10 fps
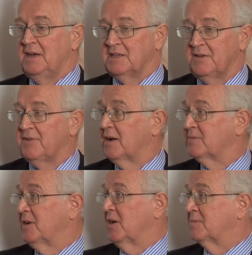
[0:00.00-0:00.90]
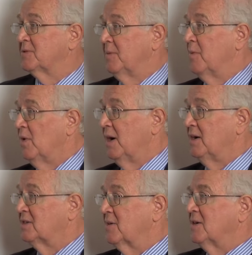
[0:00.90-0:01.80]
is developed in an optimum
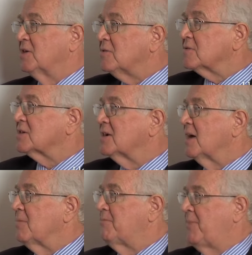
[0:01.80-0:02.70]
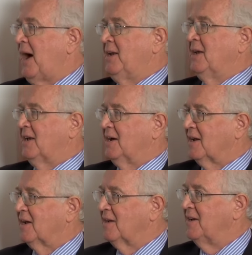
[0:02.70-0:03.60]
way. So I don't see them
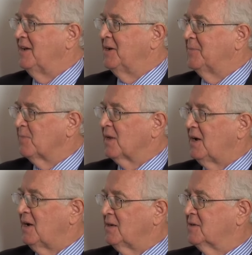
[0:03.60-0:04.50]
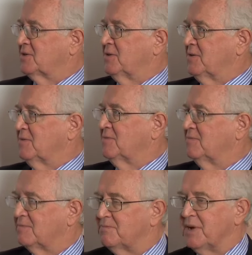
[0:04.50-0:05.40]
panicking into
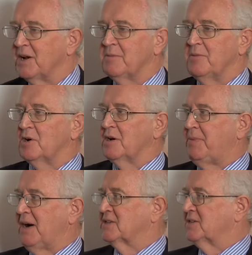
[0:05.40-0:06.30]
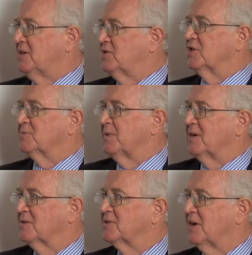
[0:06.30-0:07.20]
building more capacity just
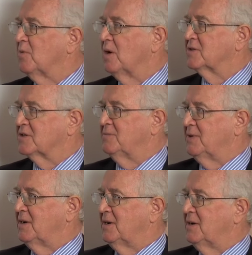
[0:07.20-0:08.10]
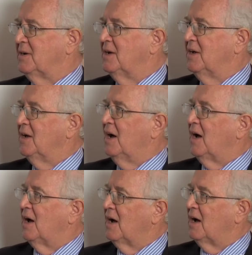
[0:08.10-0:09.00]
because they want to be
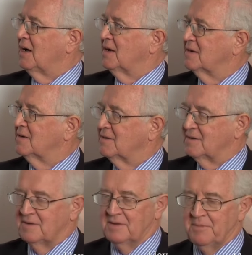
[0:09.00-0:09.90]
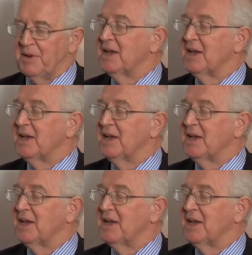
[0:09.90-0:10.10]
the